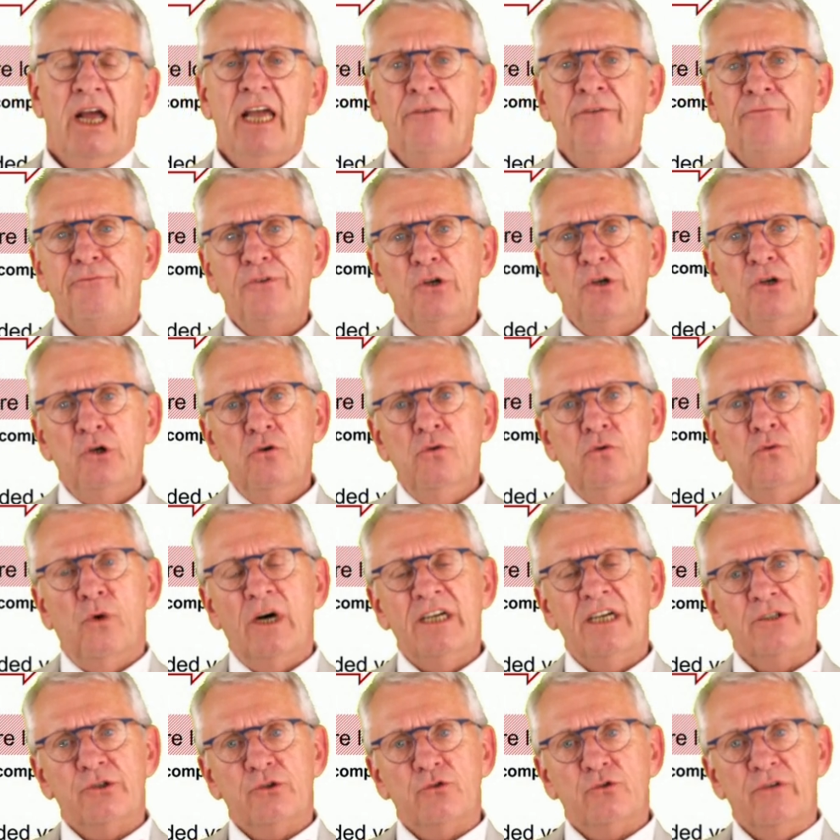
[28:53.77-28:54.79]
If you
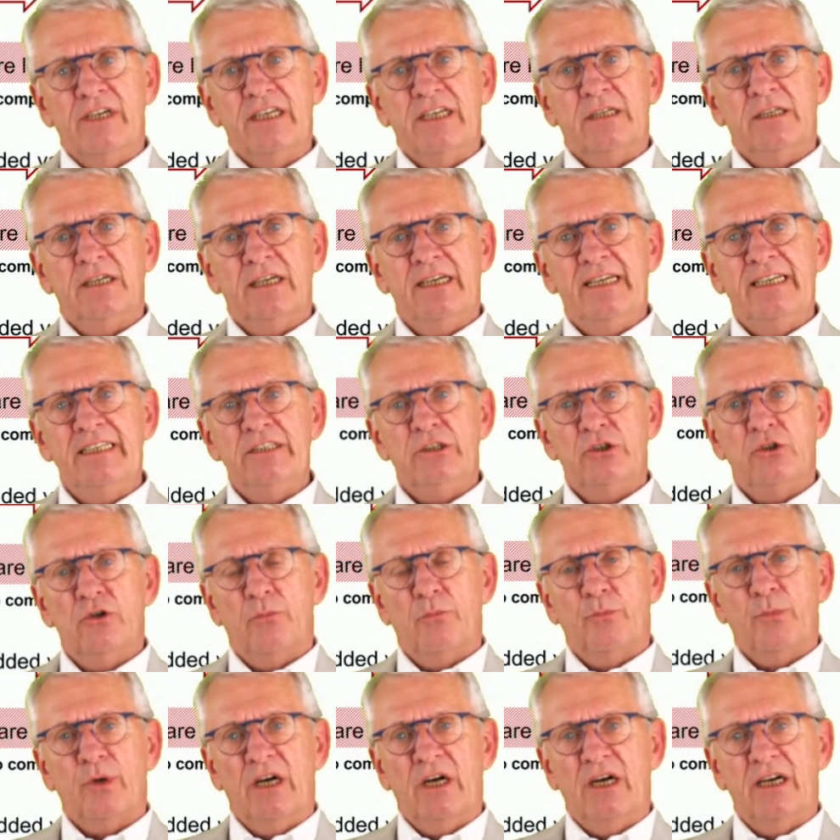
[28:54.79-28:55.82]
want to increase
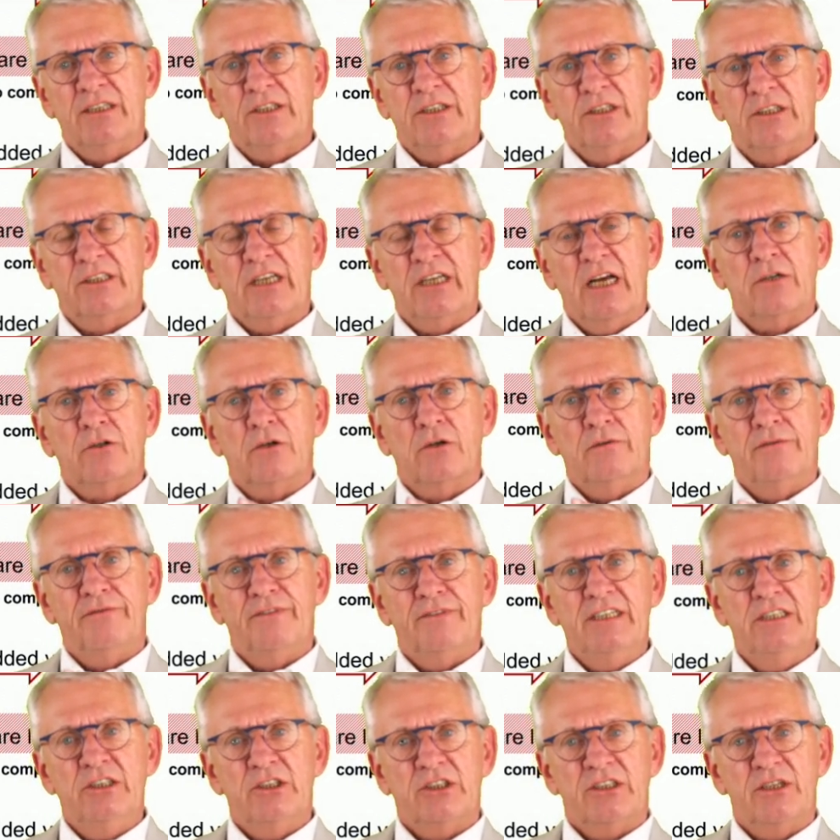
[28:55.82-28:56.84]
your prices and
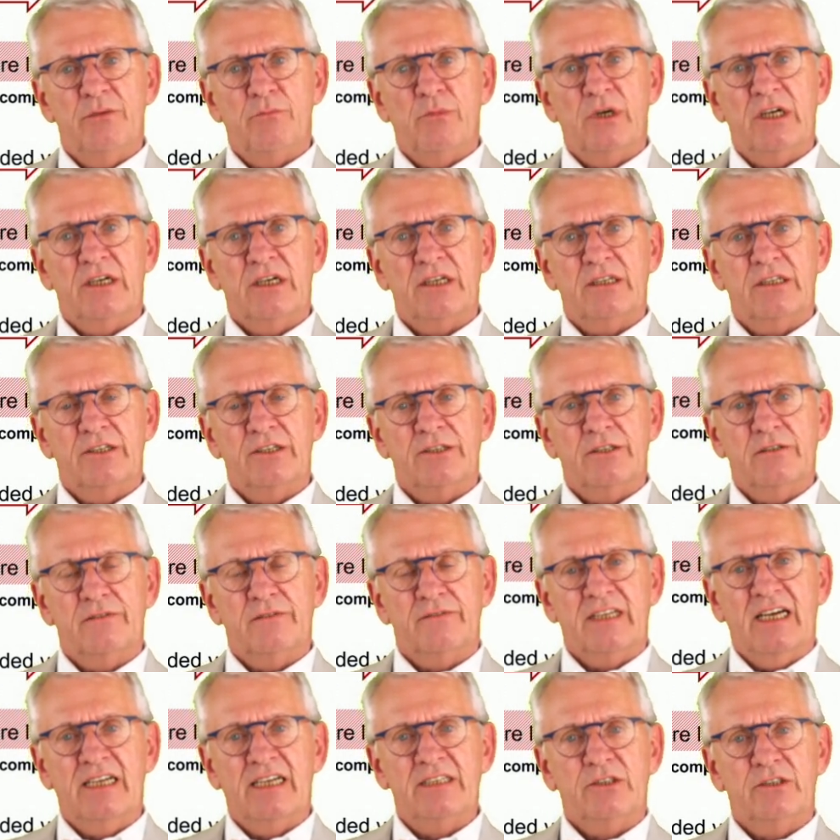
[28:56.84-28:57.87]
convince the market
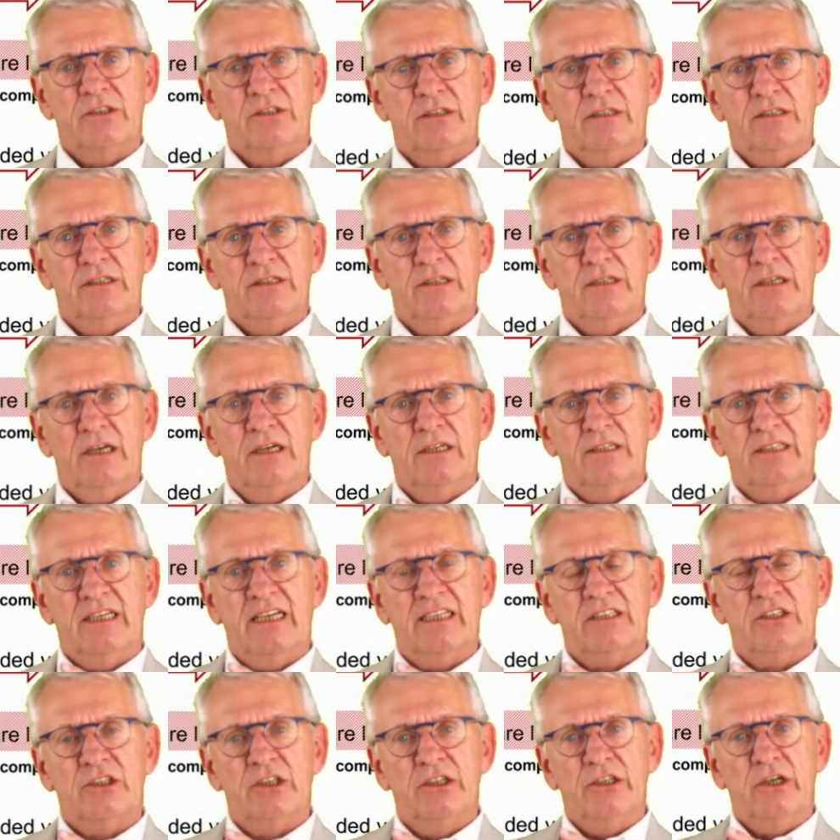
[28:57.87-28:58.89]
of that,
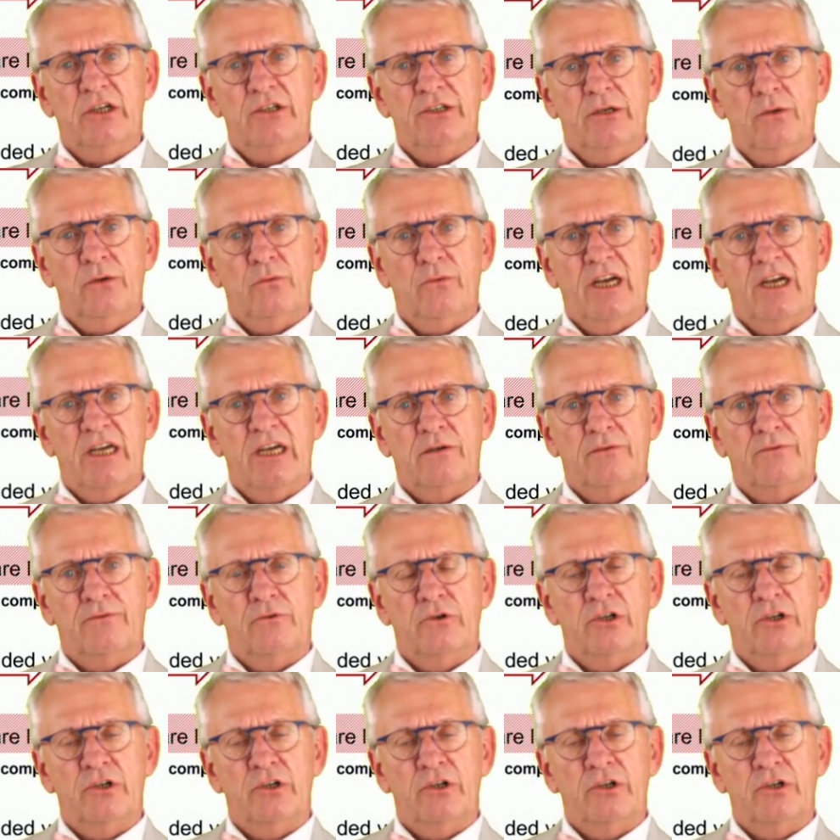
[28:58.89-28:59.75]
that's another way of